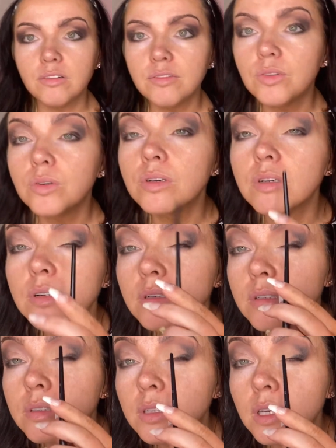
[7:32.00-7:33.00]
for
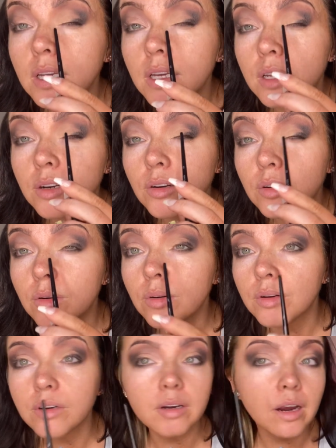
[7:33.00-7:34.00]
the inner
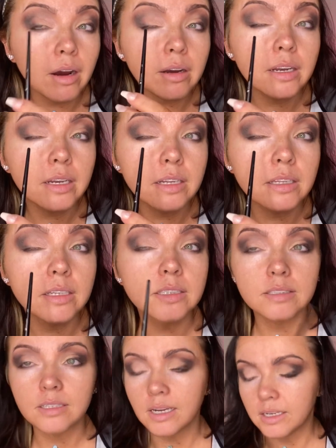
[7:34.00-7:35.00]
corner, I already did this
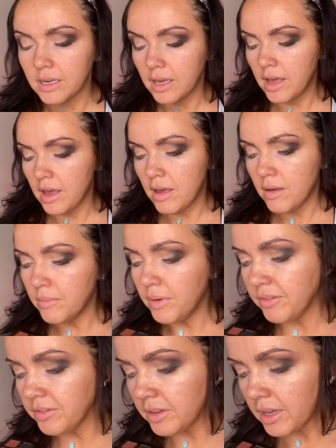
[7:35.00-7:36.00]
side,
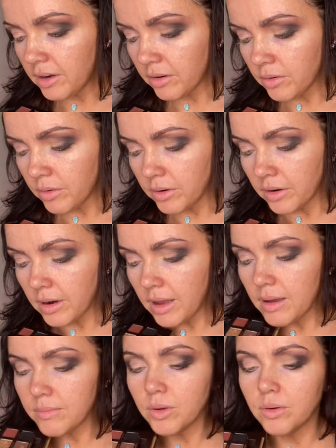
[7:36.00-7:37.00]
but for the inner corner,
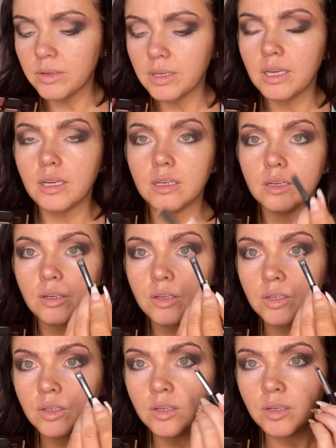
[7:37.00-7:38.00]
I'm going in
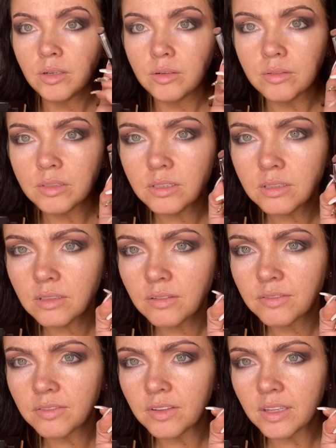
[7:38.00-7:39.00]
with just a
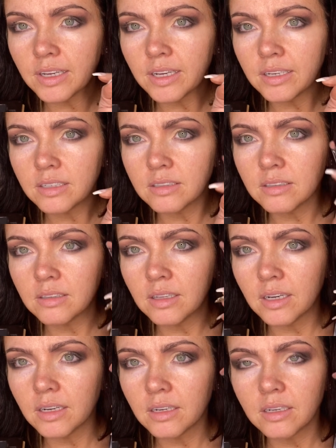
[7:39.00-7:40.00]
flat,
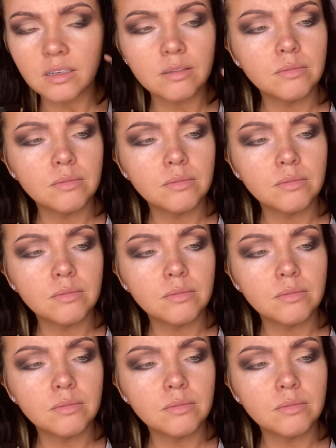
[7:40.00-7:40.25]
like,